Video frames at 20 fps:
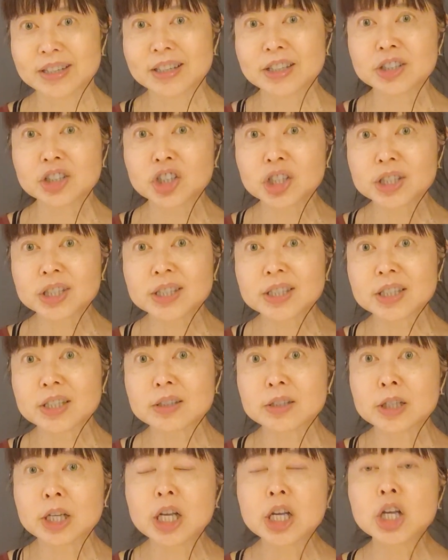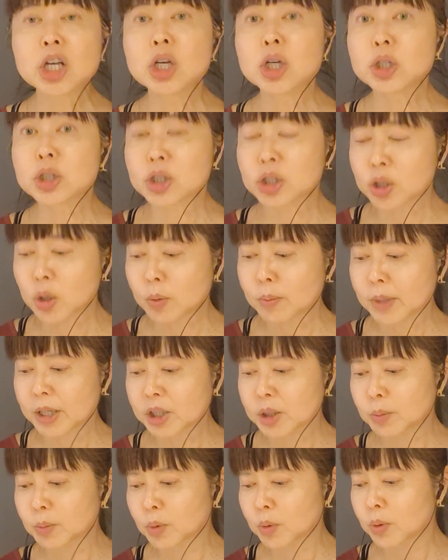There's just still so
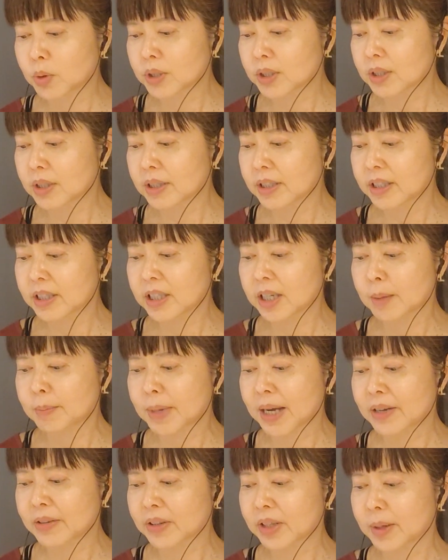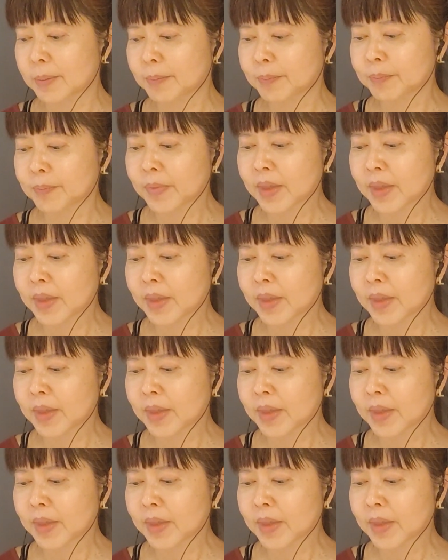much more to learn about them.